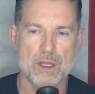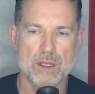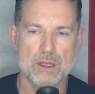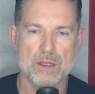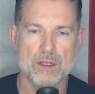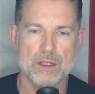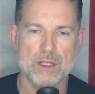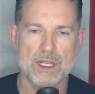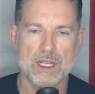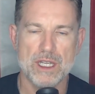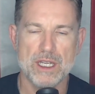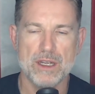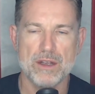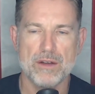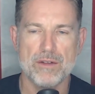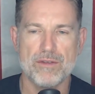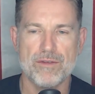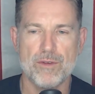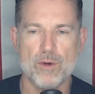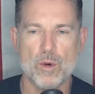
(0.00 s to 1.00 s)
Looking
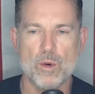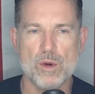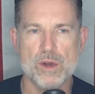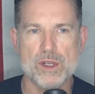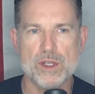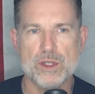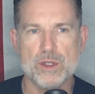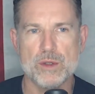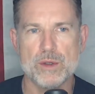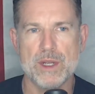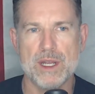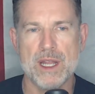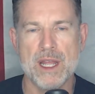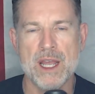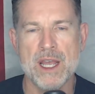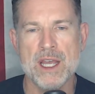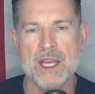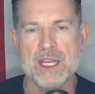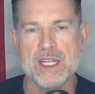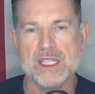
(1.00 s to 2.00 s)
forward to it.
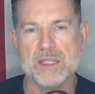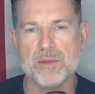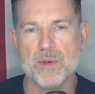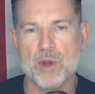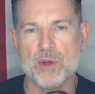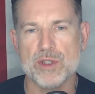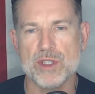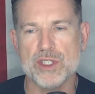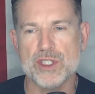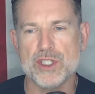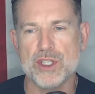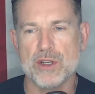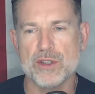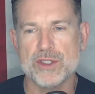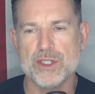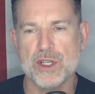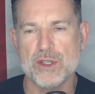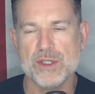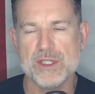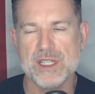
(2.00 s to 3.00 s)
Spoke to
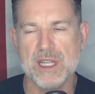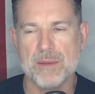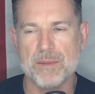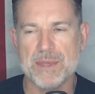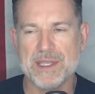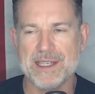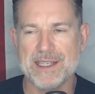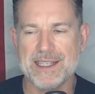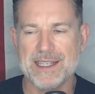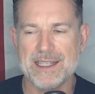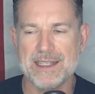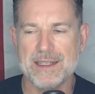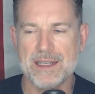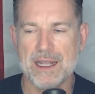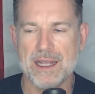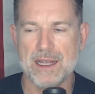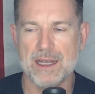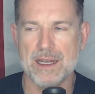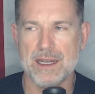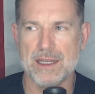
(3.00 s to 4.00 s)
JoJo
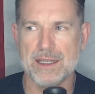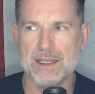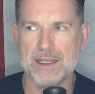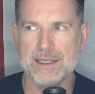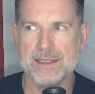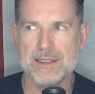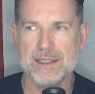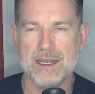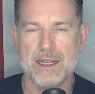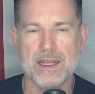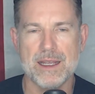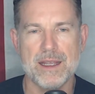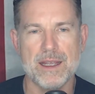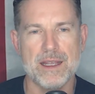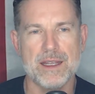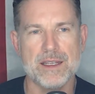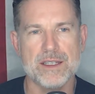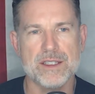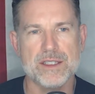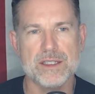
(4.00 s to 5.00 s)
Stepkikin yesterday,
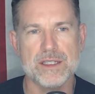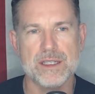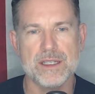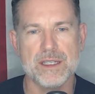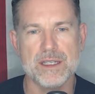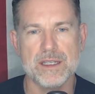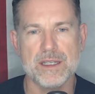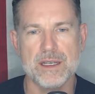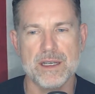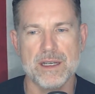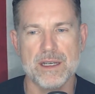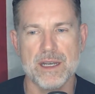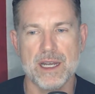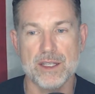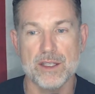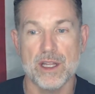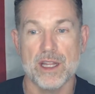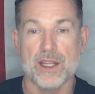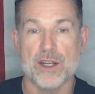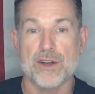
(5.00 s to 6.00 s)
and I
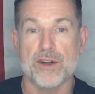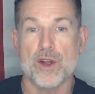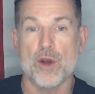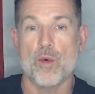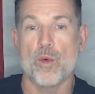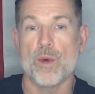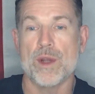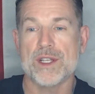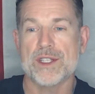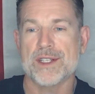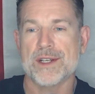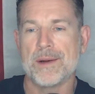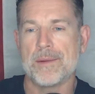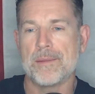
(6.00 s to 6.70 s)
let her know which